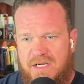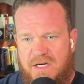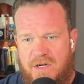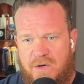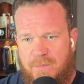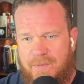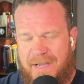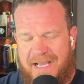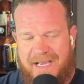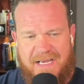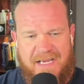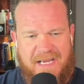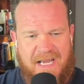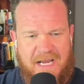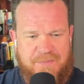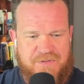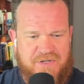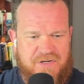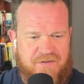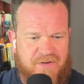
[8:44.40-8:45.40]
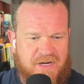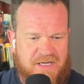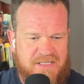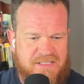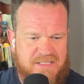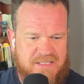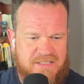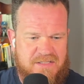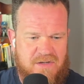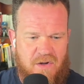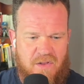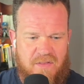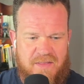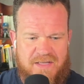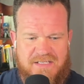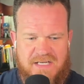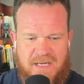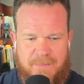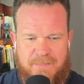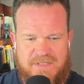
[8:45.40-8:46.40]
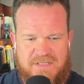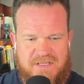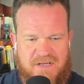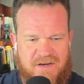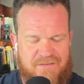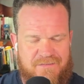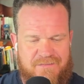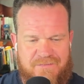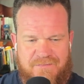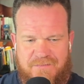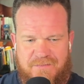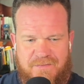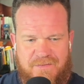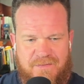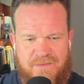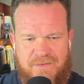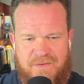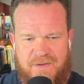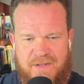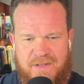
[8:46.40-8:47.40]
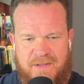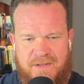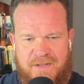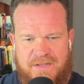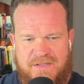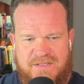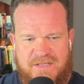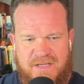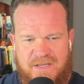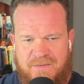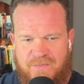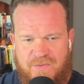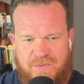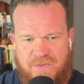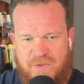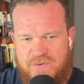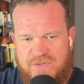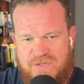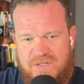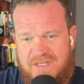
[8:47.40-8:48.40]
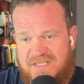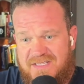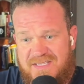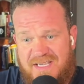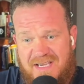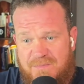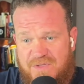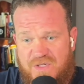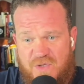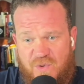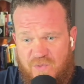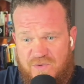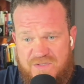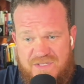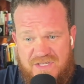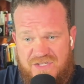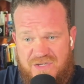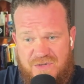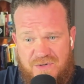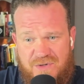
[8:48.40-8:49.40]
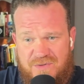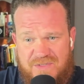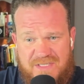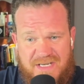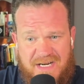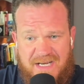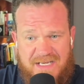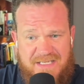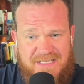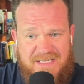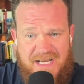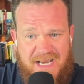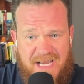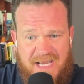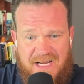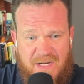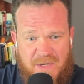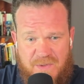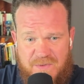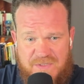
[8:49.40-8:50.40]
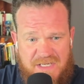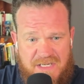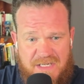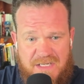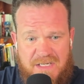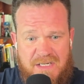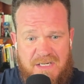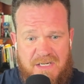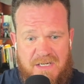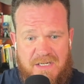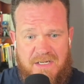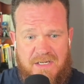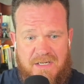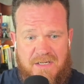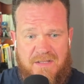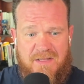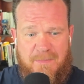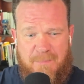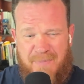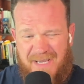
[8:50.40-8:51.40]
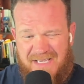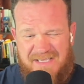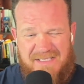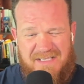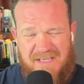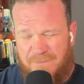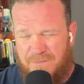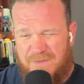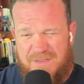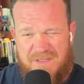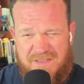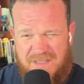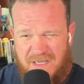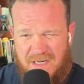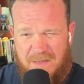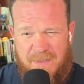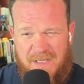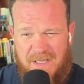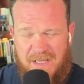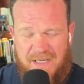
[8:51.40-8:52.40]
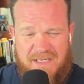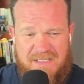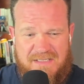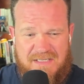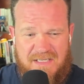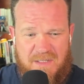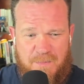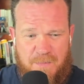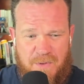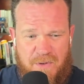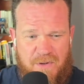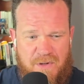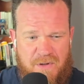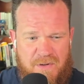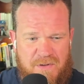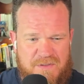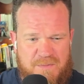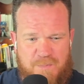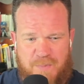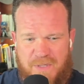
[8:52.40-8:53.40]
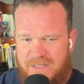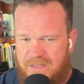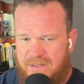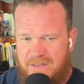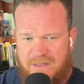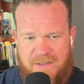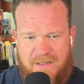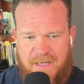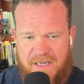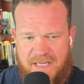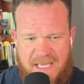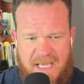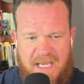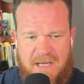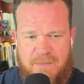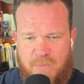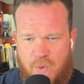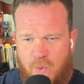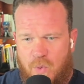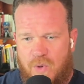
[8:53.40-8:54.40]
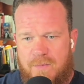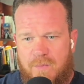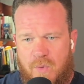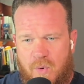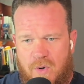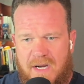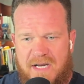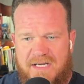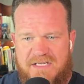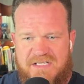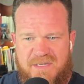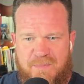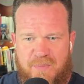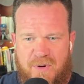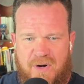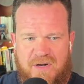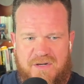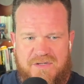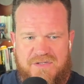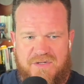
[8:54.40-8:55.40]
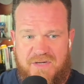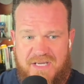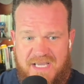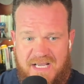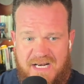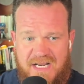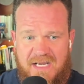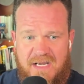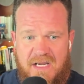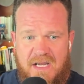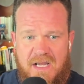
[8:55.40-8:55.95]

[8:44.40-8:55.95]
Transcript: packet capture devices, all that type of stuff those are the same tools that you use in IT and OT. The biggest difference is going to be, like I said, the protocols. But again, more and more IT products are getting